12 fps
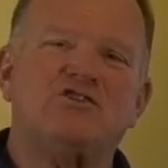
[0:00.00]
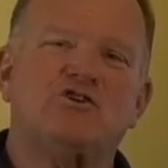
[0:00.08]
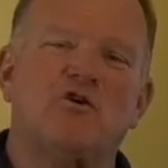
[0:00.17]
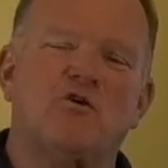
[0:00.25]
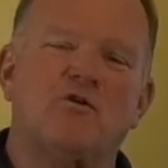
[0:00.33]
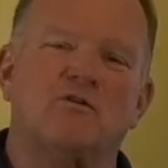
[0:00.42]

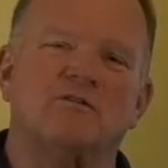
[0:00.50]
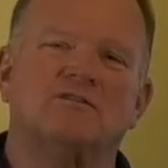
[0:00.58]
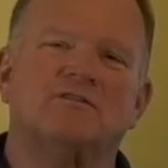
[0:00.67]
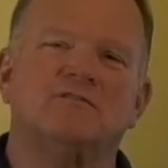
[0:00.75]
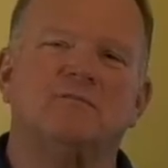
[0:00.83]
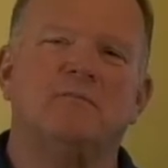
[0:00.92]

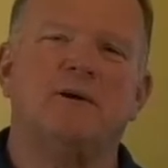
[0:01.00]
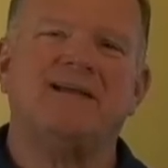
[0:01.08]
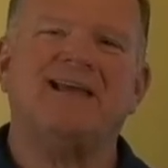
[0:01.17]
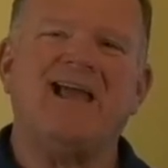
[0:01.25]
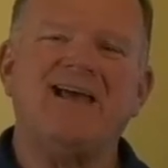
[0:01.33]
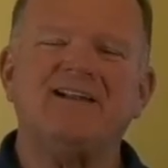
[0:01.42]
church
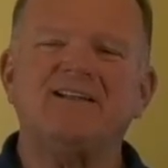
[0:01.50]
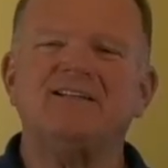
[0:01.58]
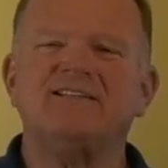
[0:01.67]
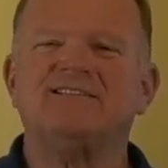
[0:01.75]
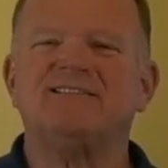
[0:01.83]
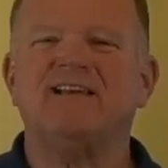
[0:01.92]
began a
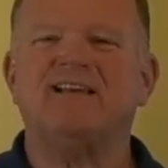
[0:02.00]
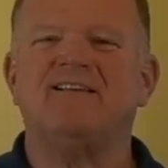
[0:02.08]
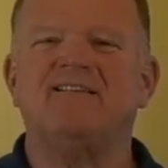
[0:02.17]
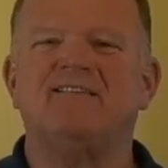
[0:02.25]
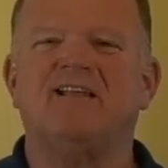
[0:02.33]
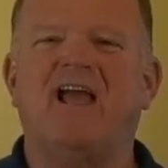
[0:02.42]
descent.